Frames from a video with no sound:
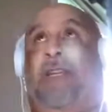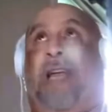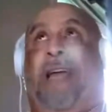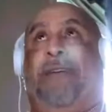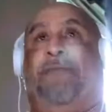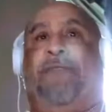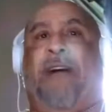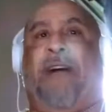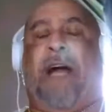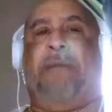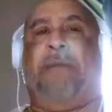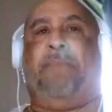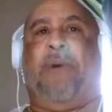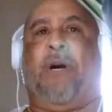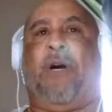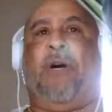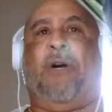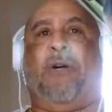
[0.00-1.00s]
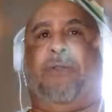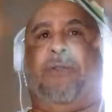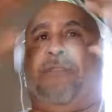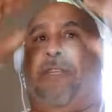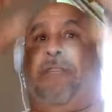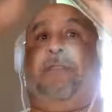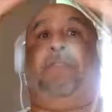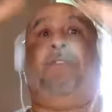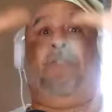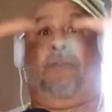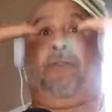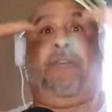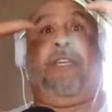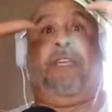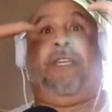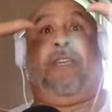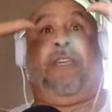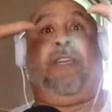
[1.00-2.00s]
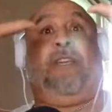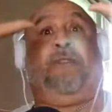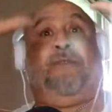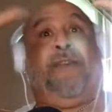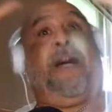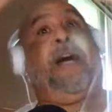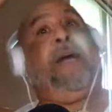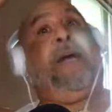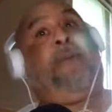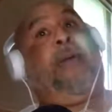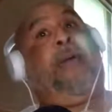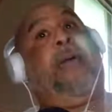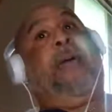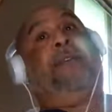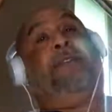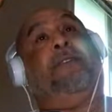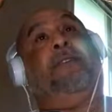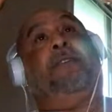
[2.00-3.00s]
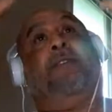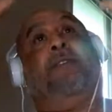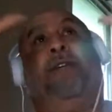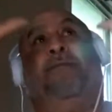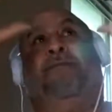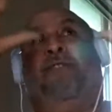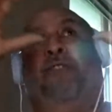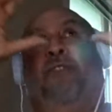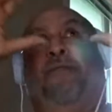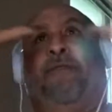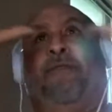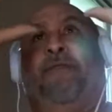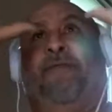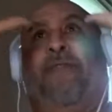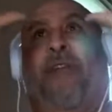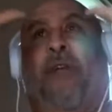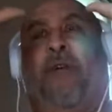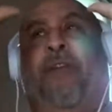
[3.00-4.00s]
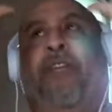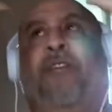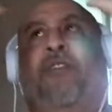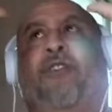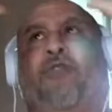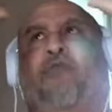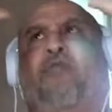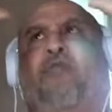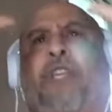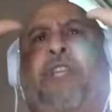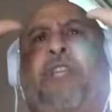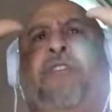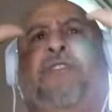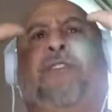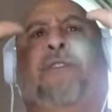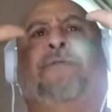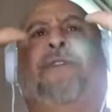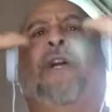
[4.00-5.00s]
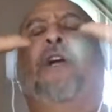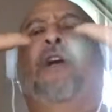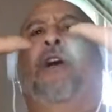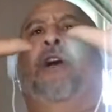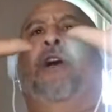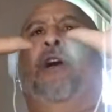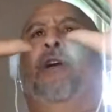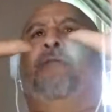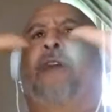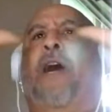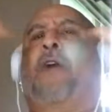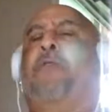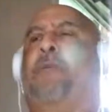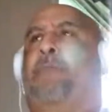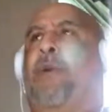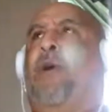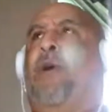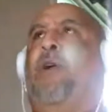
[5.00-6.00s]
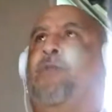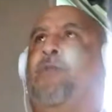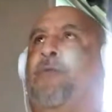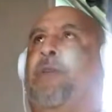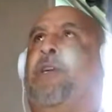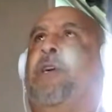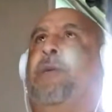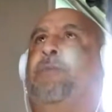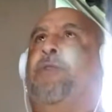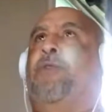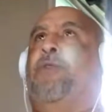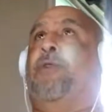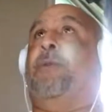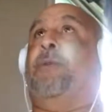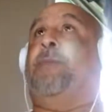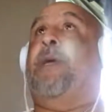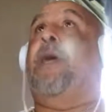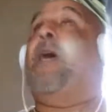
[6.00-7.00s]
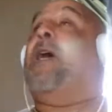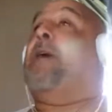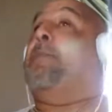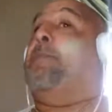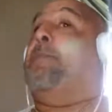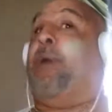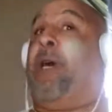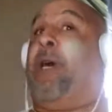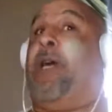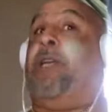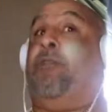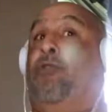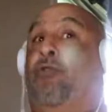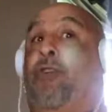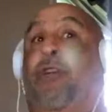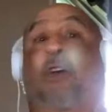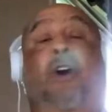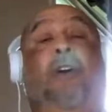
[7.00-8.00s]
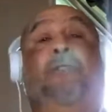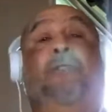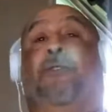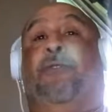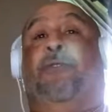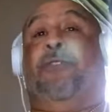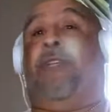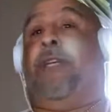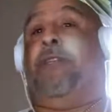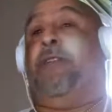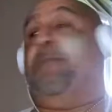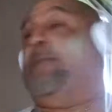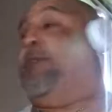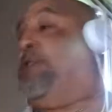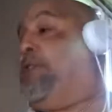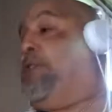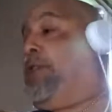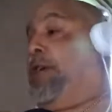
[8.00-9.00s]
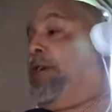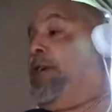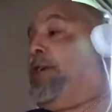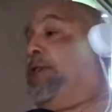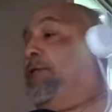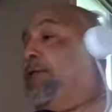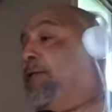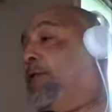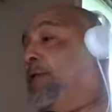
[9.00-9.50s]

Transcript: like 5 balls, and he could catch 5 passes of different varying degrees of how the balls would come to him. But you could also set the machines